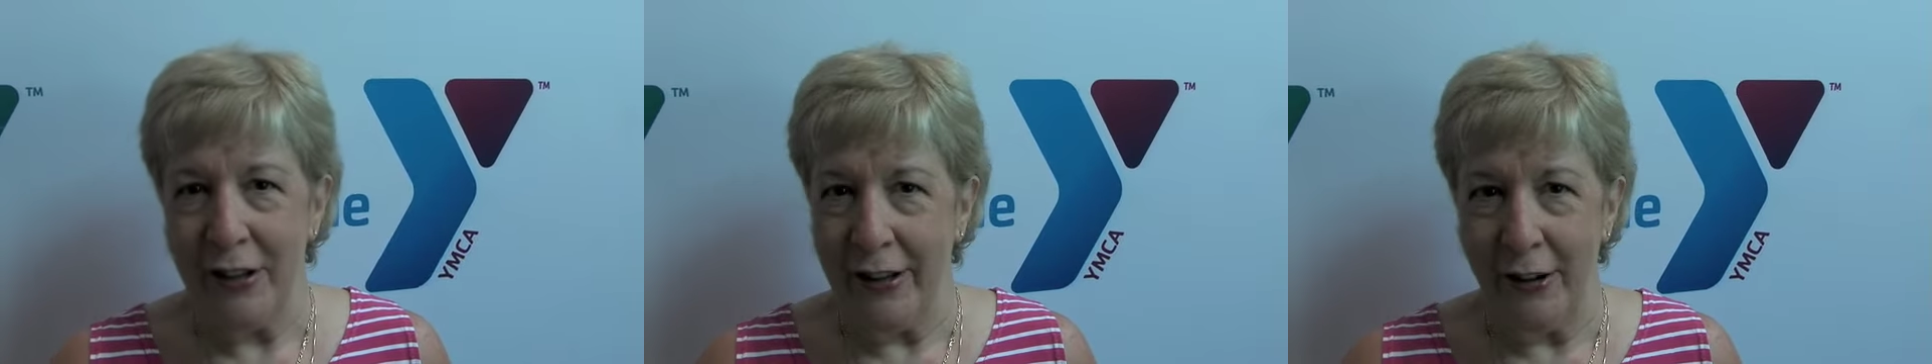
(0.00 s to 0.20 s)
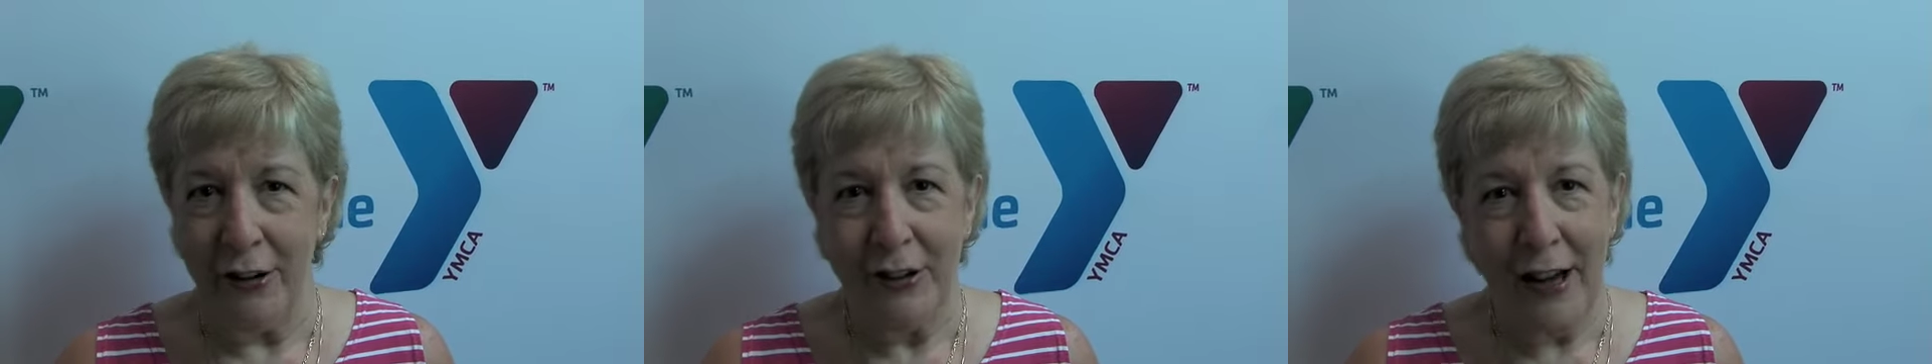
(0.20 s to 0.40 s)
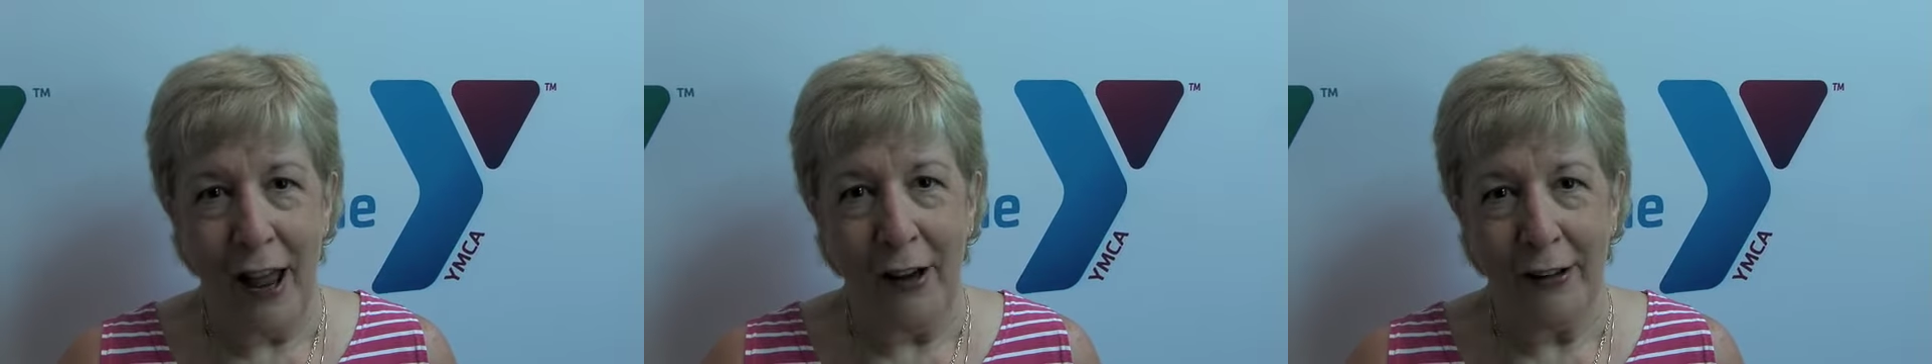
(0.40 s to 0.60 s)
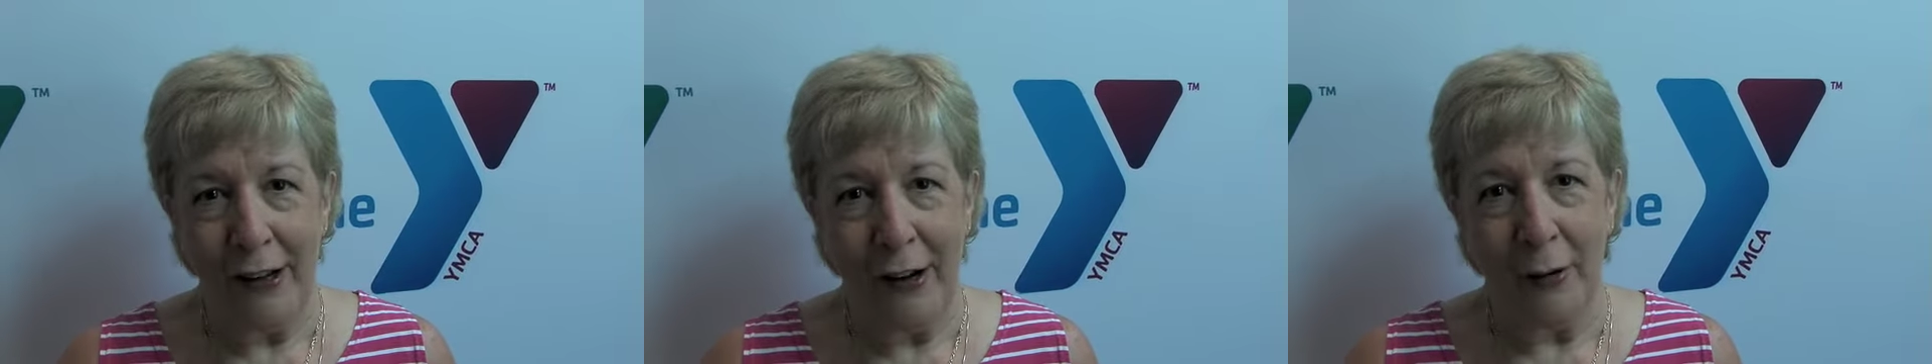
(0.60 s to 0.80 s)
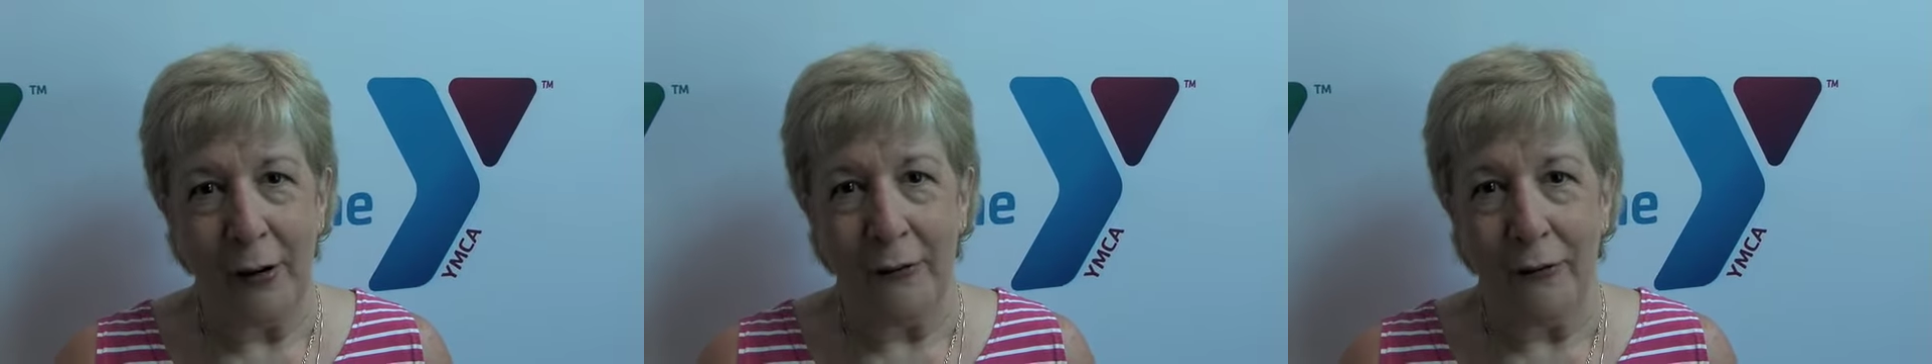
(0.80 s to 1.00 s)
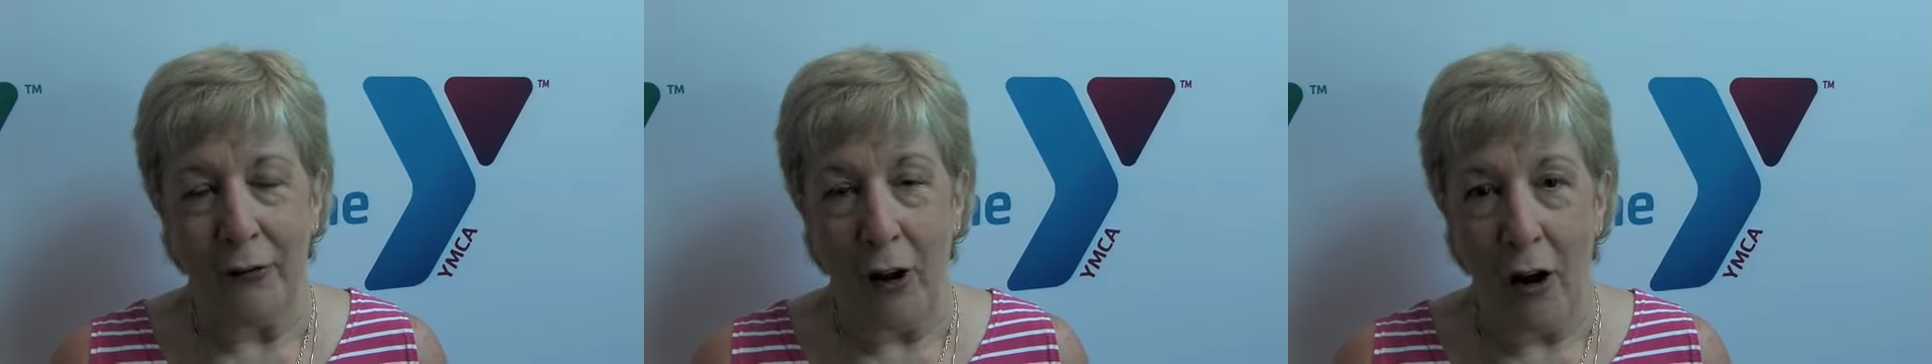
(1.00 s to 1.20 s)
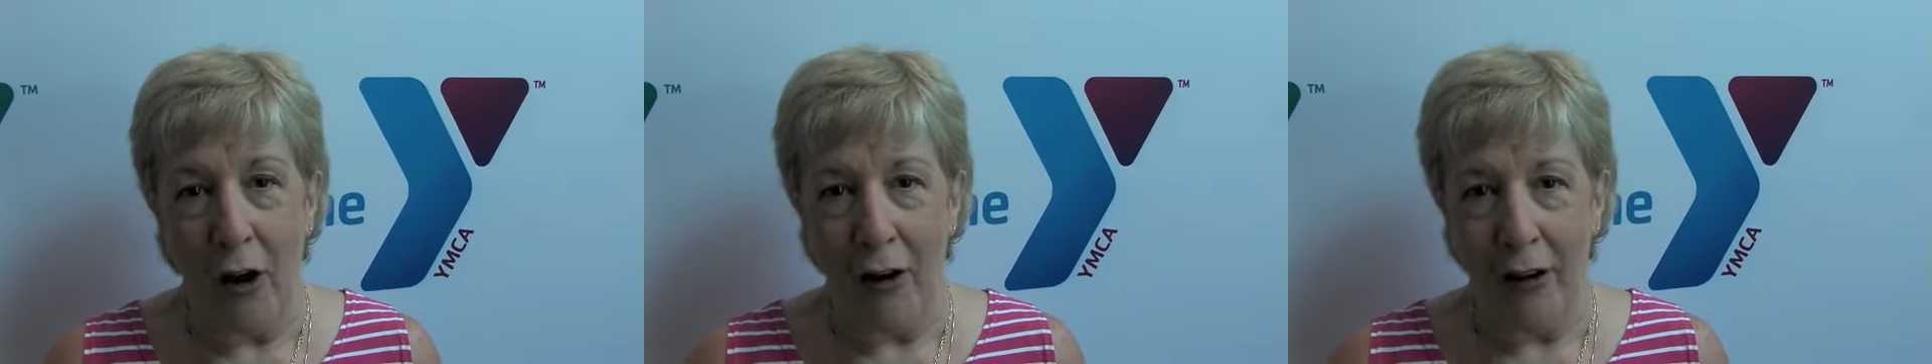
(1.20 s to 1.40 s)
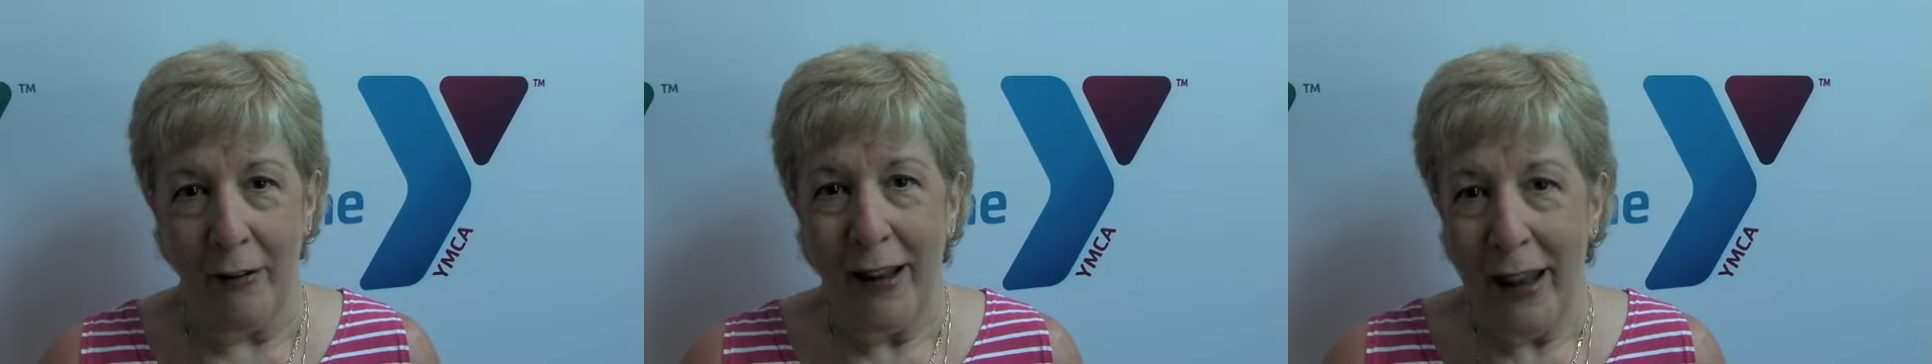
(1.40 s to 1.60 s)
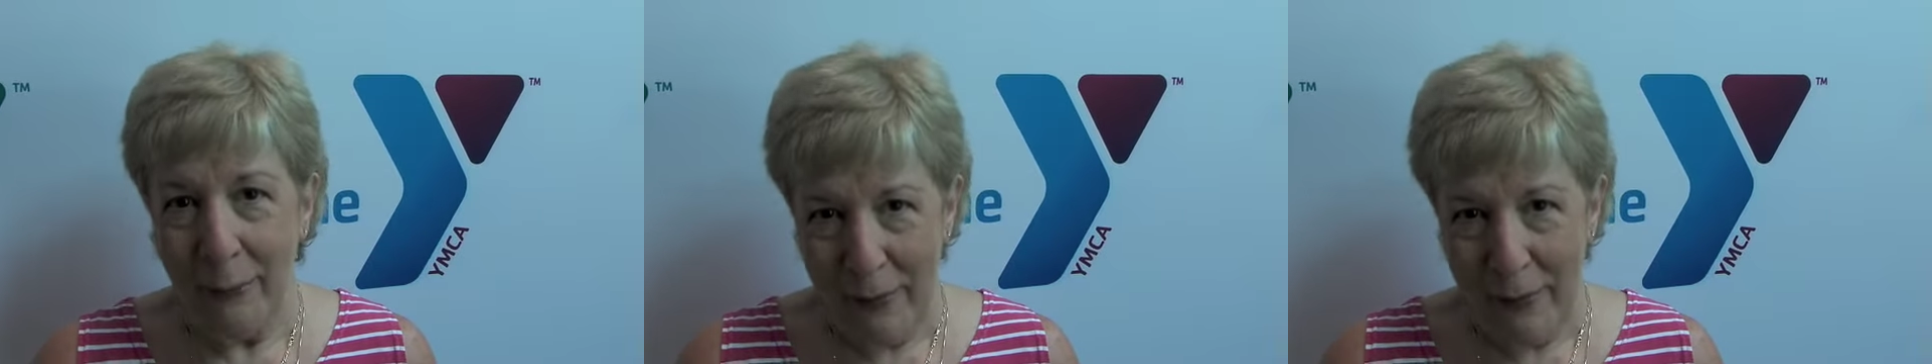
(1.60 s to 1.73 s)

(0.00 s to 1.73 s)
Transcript: and they're down here in Florida,